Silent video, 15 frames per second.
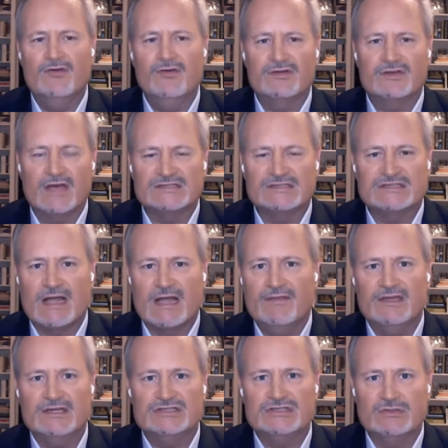touched on
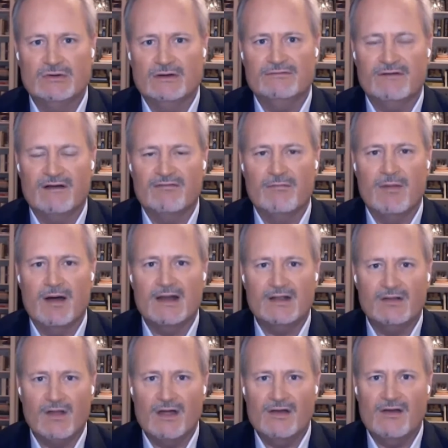the issue of money
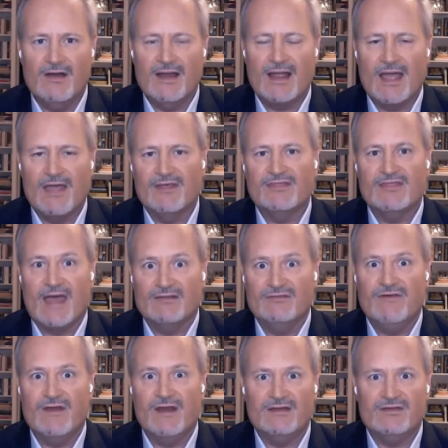laundering. I think that's
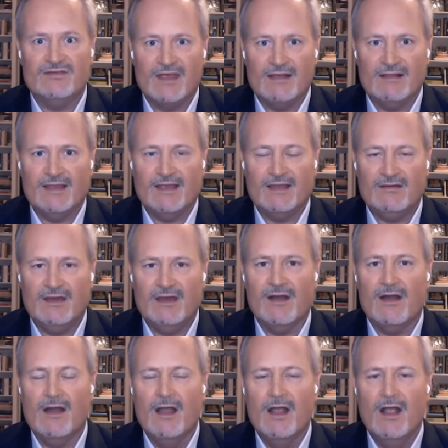very salient
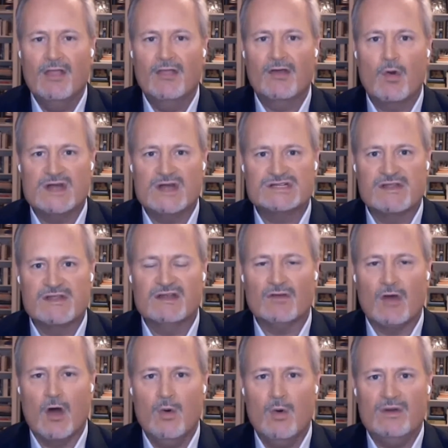here. The question that has
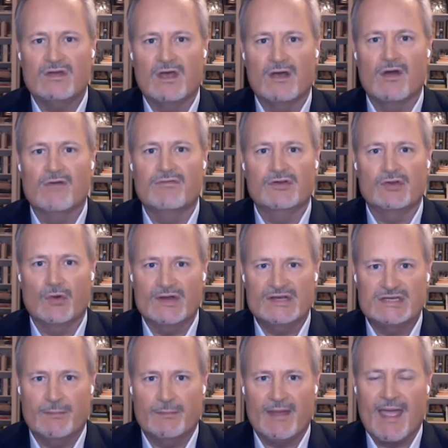always hung over
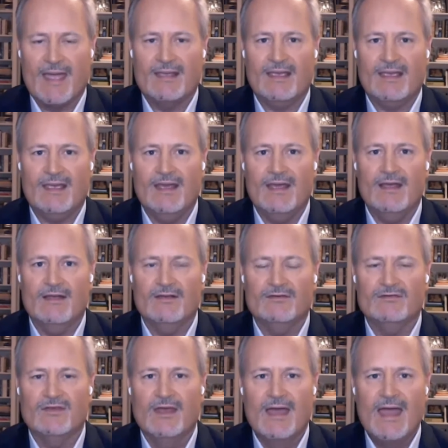Deutsche Bank
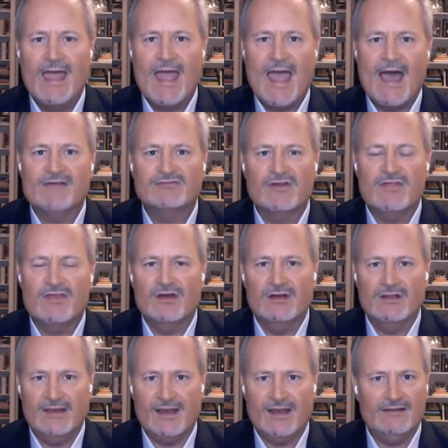is, after the
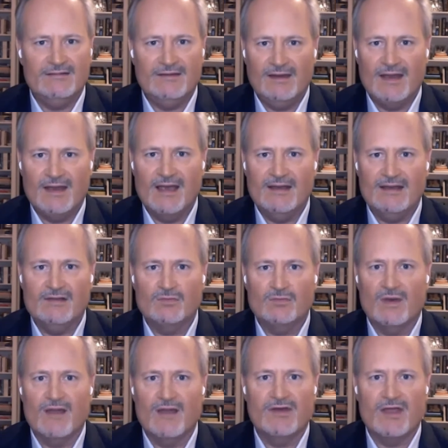early 1990s,
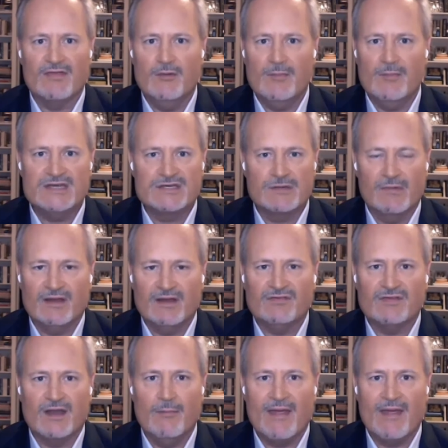when every other major money
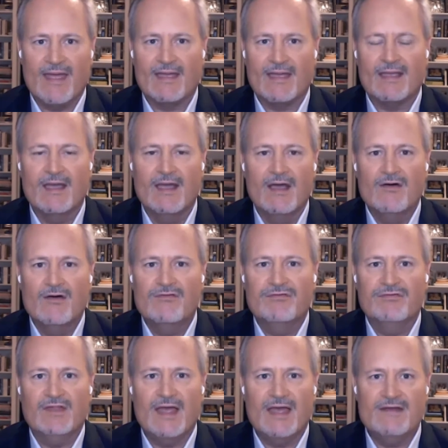center bank
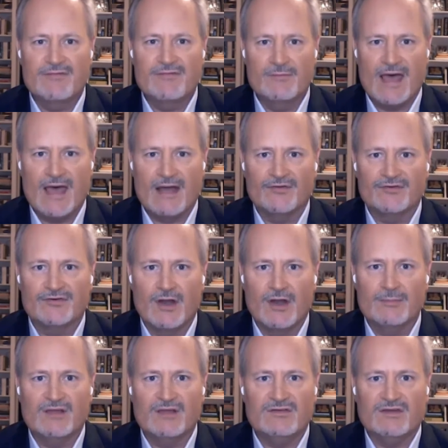fled from Donald
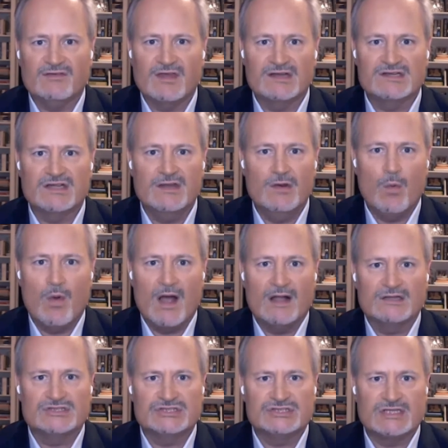Trump because he essentially
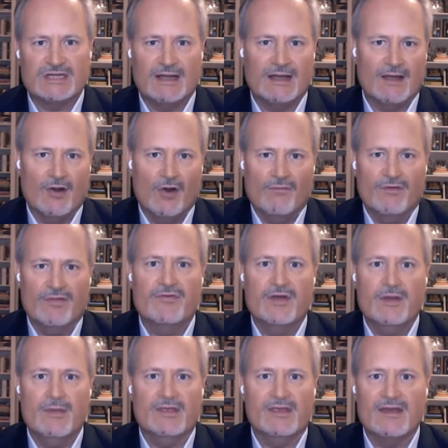welched on over
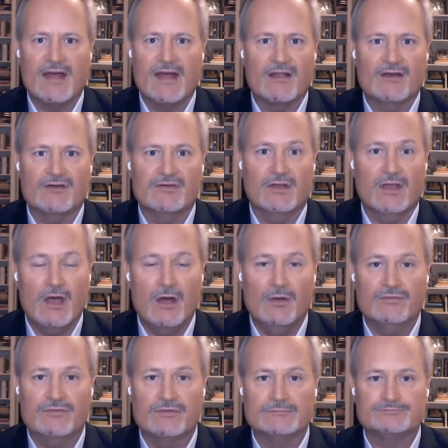$3 billion in
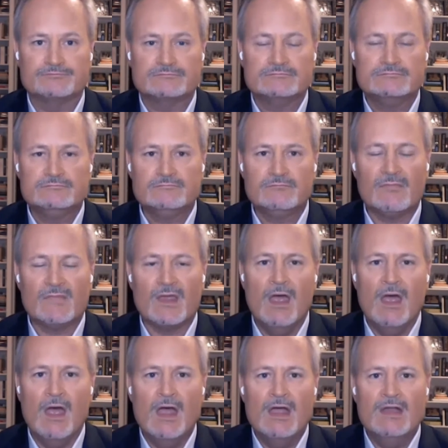loans,
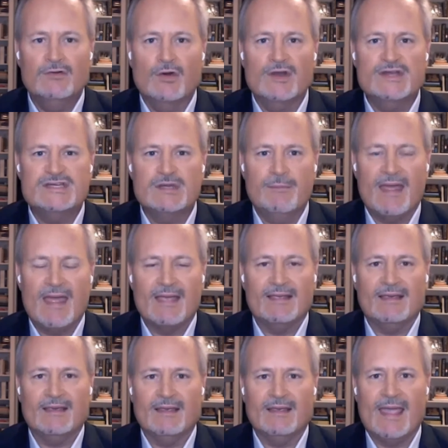Deutsche
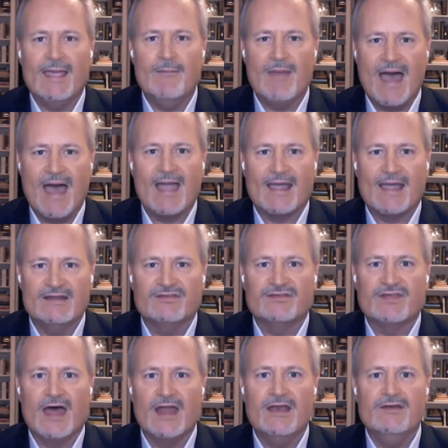Bank came back and
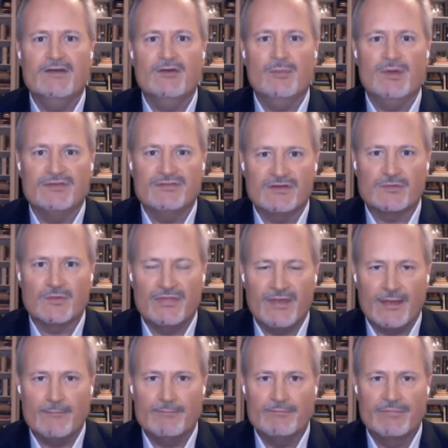decided to do business with
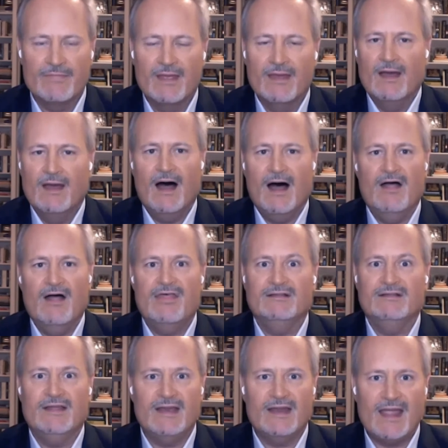him. They
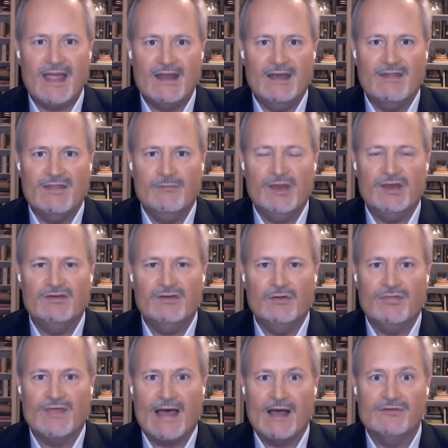litigated in the
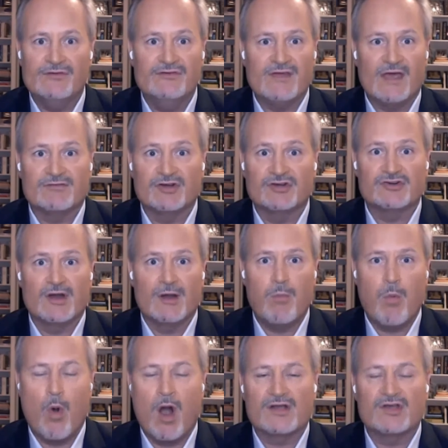mid-2000s after Trump
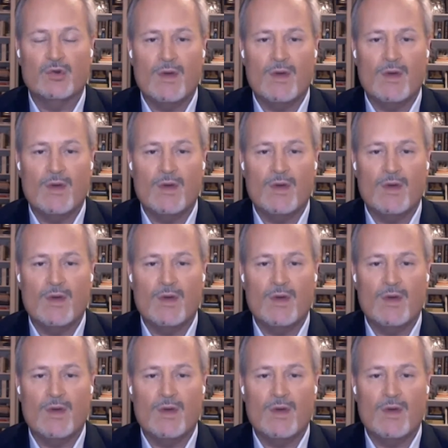tried to